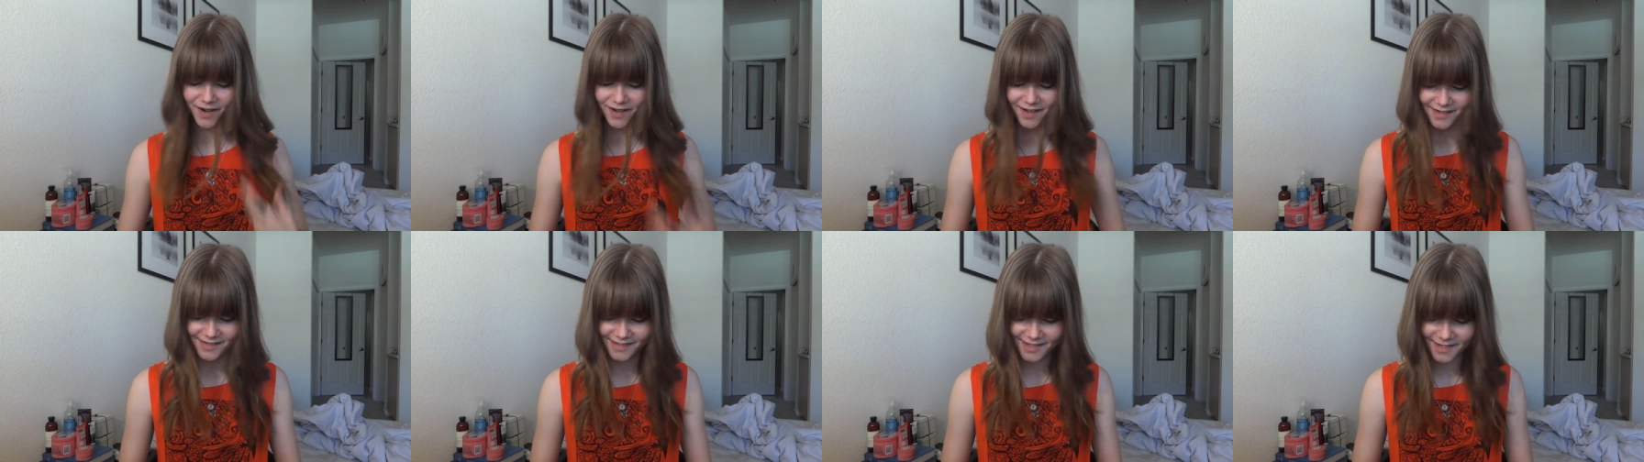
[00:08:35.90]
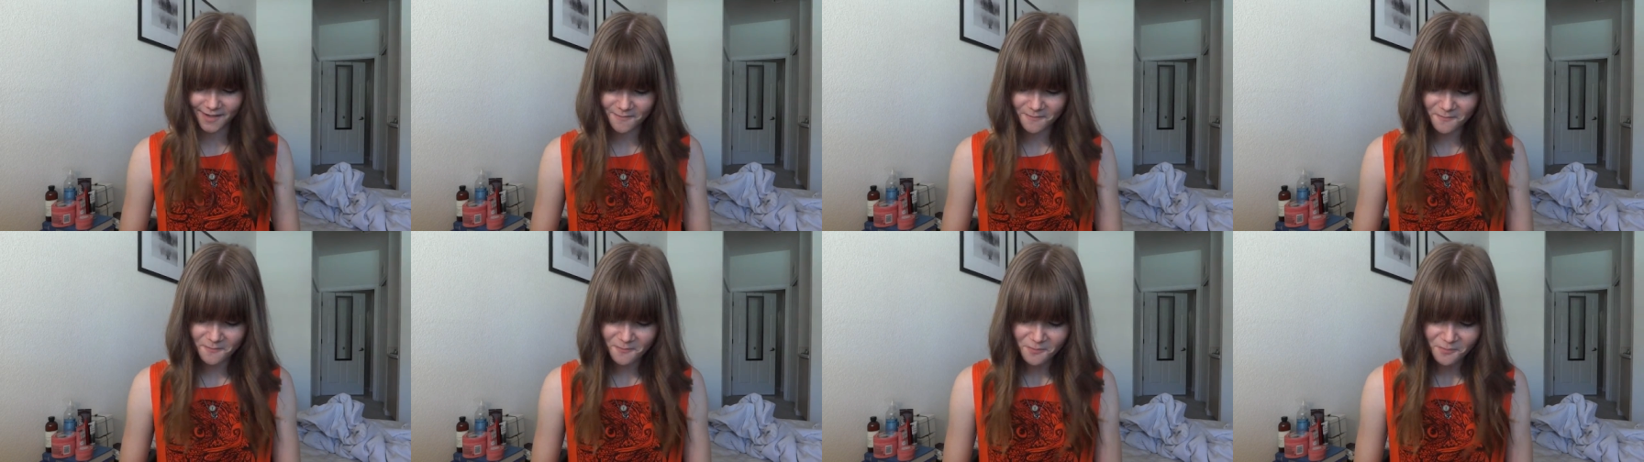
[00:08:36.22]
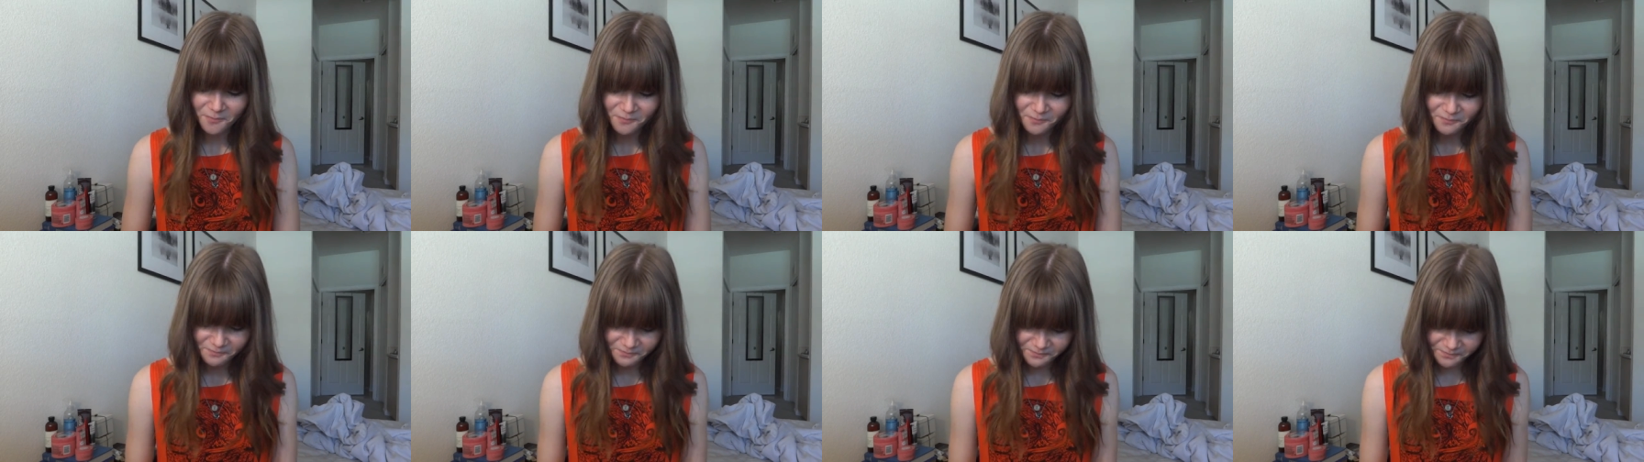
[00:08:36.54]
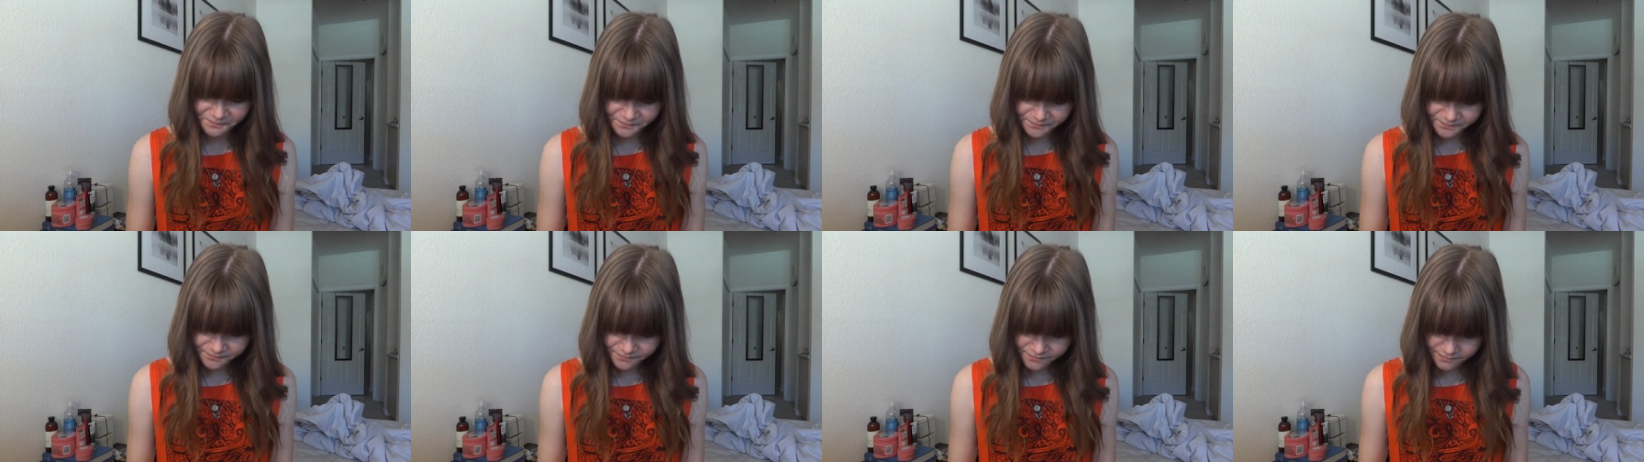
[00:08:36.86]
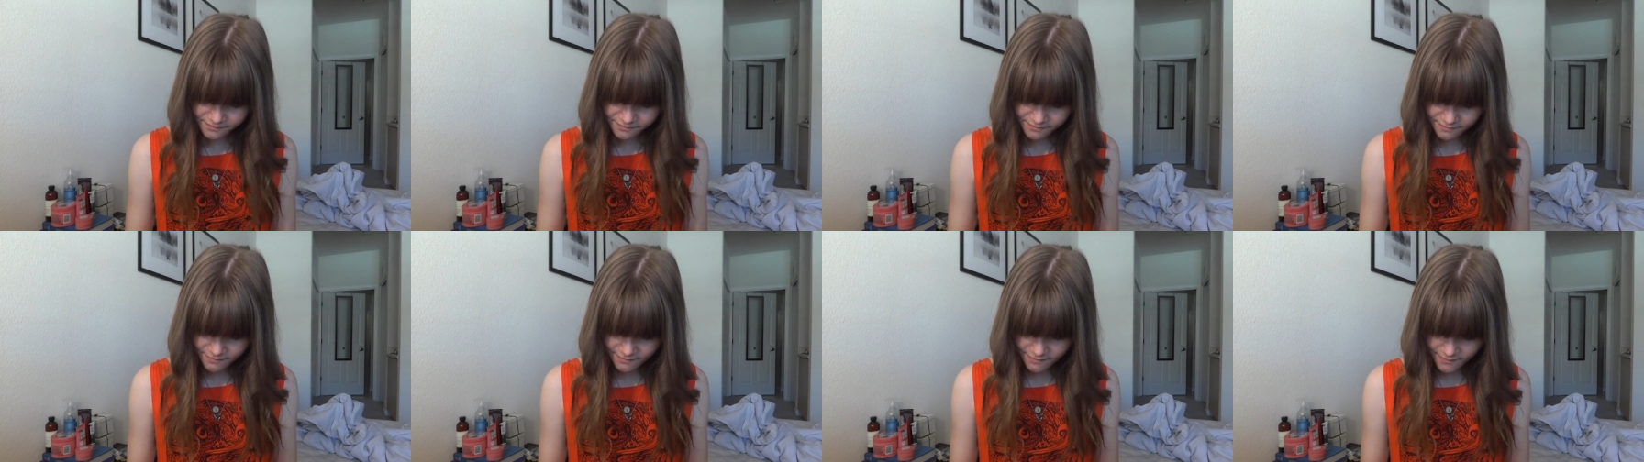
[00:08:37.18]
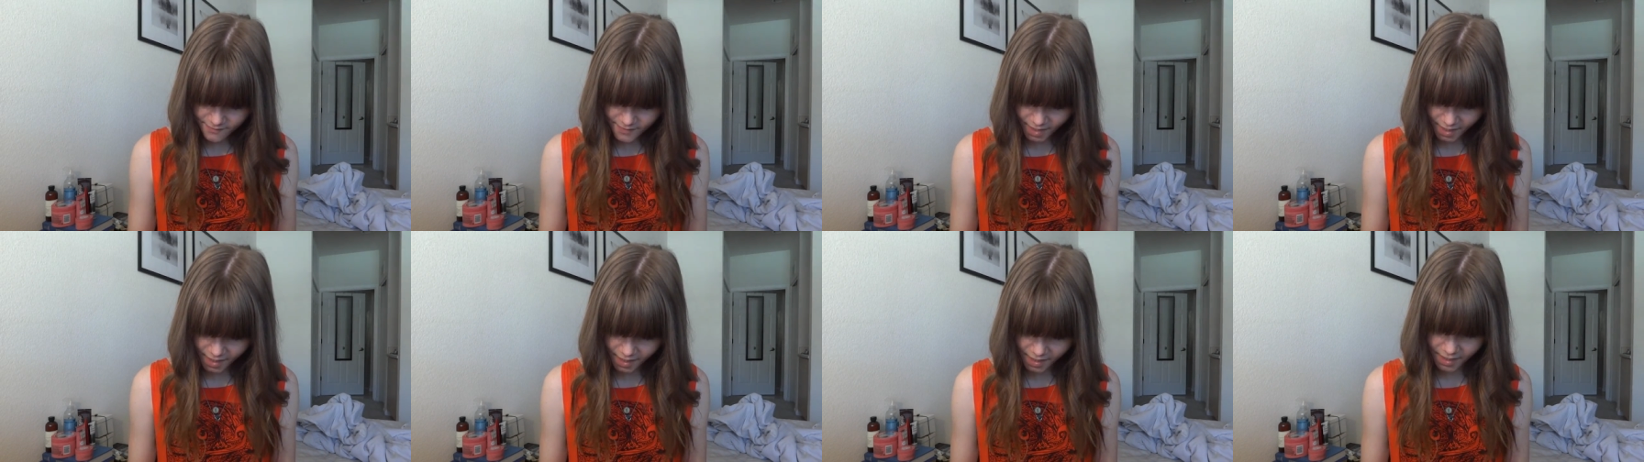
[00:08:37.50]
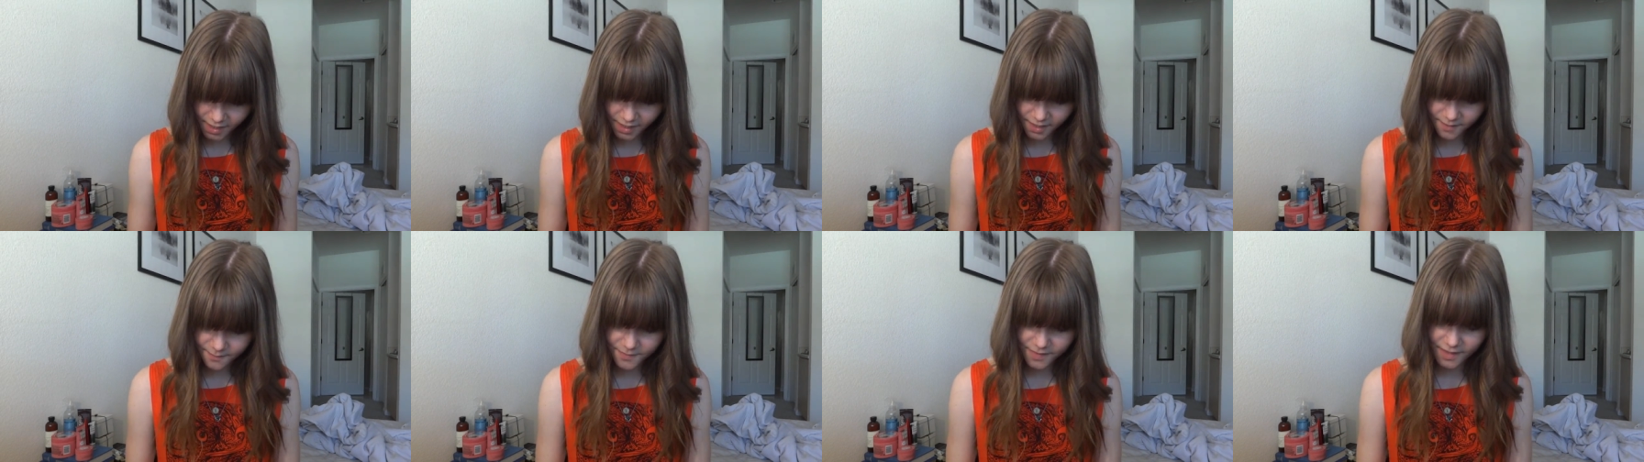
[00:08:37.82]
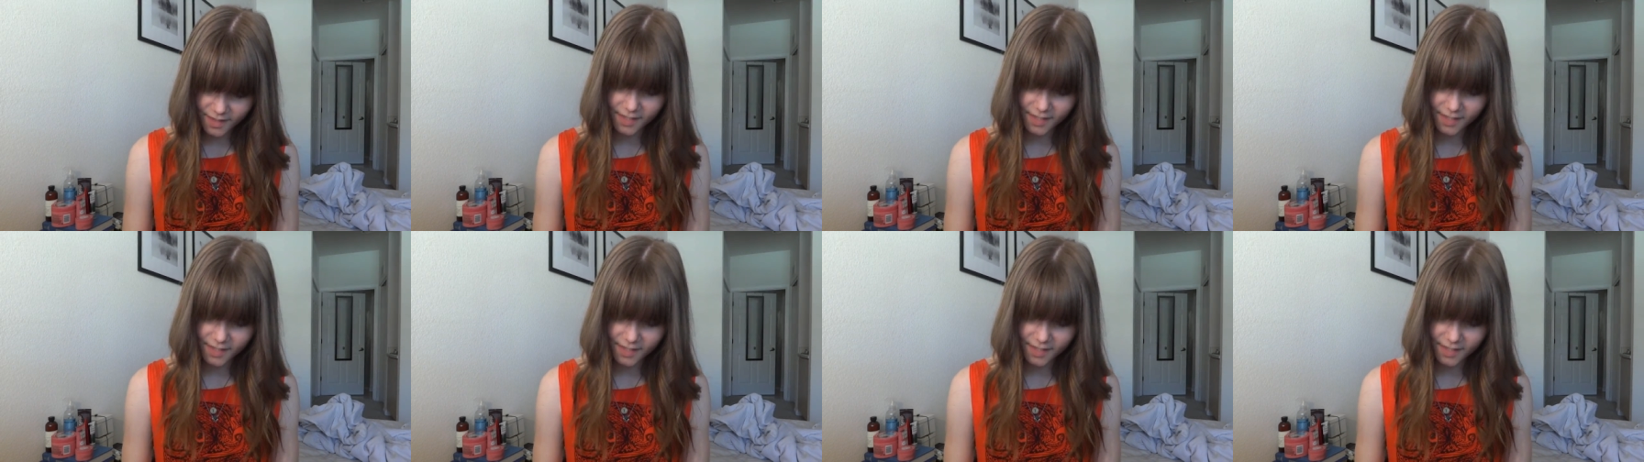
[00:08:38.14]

product. Um,